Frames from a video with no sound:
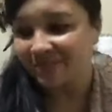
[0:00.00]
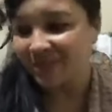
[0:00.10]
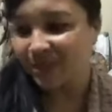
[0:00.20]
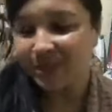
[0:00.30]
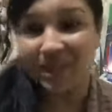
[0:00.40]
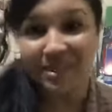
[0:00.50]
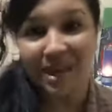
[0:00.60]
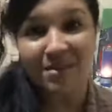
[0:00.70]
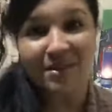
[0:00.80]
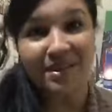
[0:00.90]
So that's
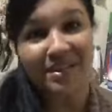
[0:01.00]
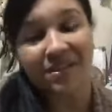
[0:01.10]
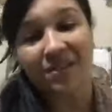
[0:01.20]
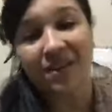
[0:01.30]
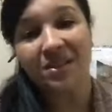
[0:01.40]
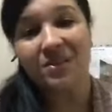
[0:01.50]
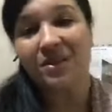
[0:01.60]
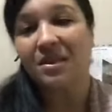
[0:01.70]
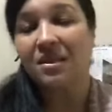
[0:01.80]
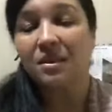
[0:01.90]
how it is, okay,
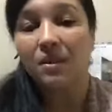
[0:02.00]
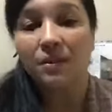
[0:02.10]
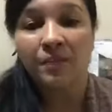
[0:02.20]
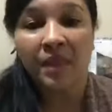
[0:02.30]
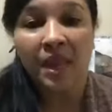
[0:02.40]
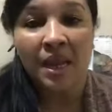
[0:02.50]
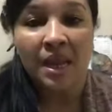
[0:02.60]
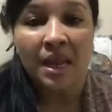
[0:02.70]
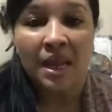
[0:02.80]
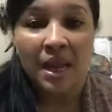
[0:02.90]
sweeties? So
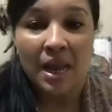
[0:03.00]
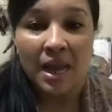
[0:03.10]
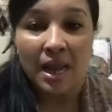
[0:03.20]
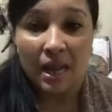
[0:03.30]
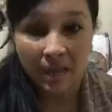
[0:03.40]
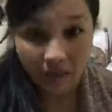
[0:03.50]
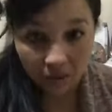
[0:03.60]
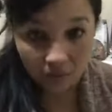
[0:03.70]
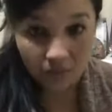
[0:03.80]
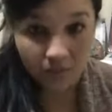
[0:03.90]
I
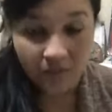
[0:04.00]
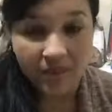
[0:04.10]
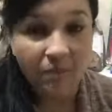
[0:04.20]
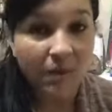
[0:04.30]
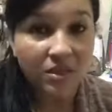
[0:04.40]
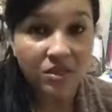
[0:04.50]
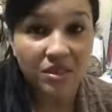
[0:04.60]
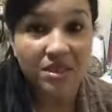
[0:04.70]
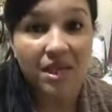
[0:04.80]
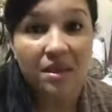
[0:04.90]
hope we are just
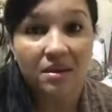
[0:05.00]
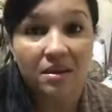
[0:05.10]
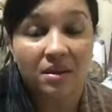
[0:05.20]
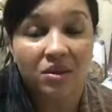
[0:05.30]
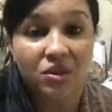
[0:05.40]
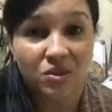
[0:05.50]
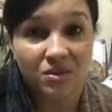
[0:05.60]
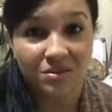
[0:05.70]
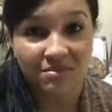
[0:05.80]
starting June.